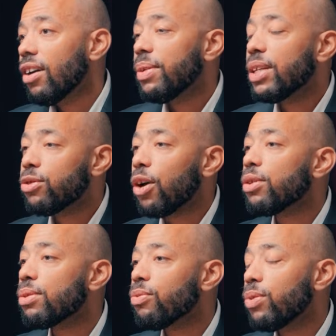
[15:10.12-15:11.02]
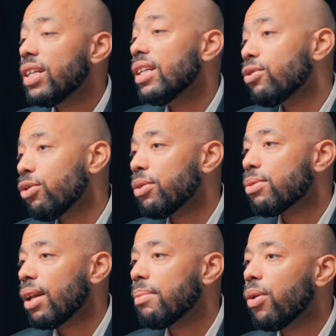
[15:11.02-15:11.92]
We needed to
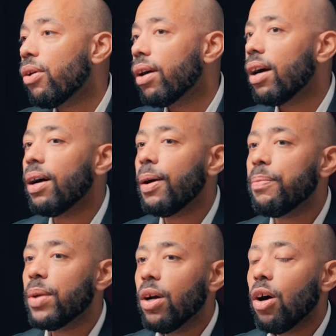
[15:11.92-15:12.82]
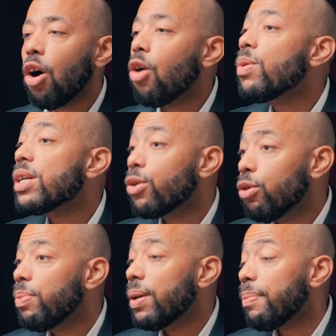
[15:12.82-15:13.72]
understand more how we
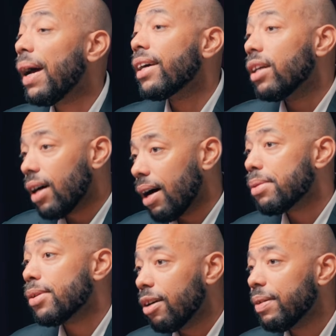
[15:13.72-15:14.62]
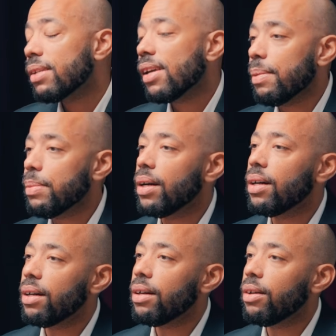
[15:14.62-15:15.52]
could be better at serving them,
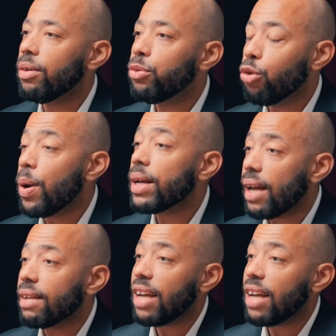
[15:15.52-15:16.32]
doing that